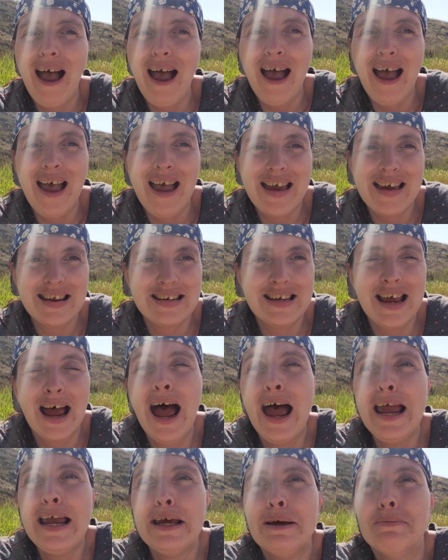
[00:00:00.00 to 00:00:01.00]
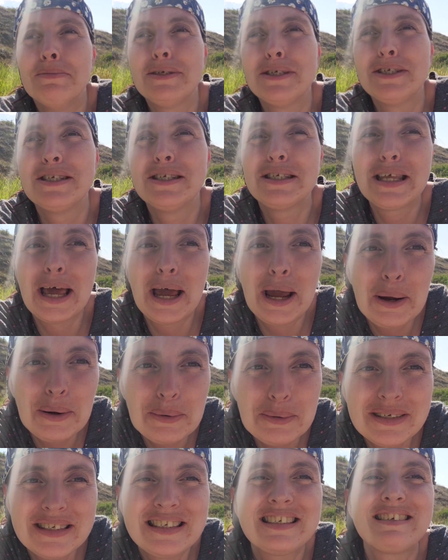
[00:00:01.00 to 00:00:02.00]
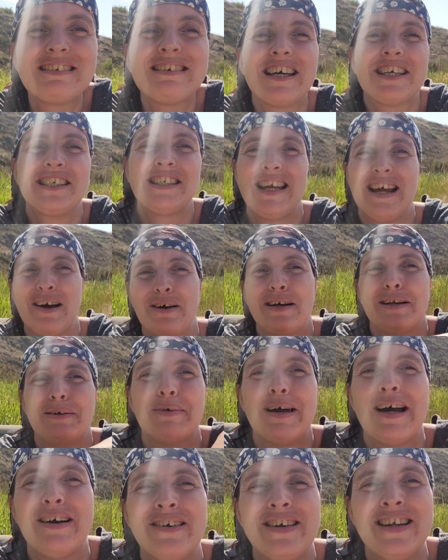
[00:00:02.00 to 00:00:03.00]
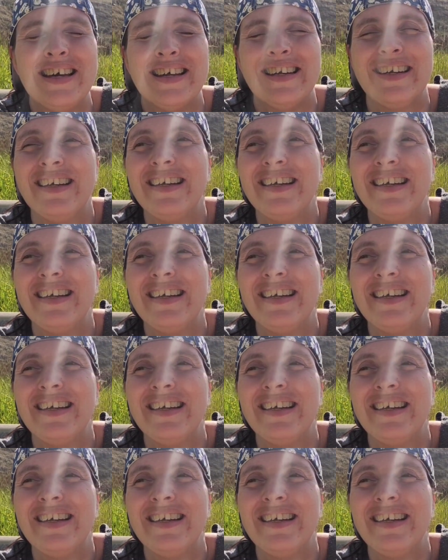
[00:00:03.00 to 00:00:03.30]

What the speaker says: and I am so stressed out about it.